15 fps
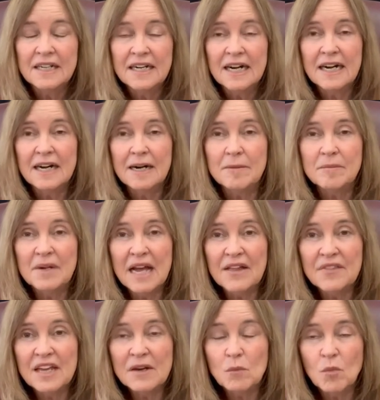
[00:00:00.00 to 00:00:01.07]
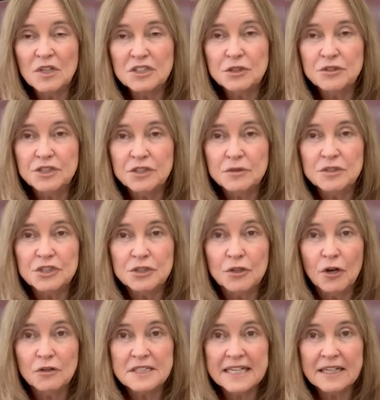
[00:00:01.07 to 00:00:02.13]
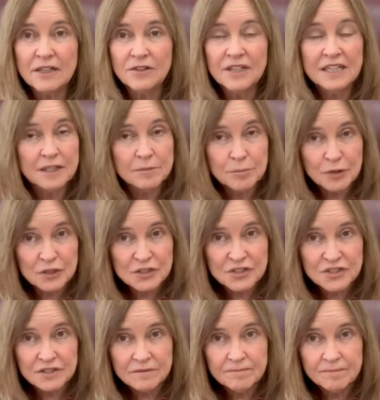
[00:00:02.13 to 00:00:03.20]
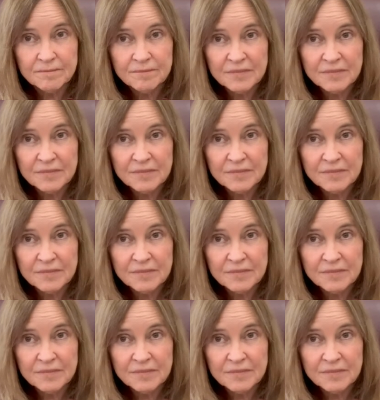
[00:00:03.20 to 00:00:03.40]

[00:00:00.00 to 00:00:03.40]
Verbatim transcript: Um, and then what you do is you go down in person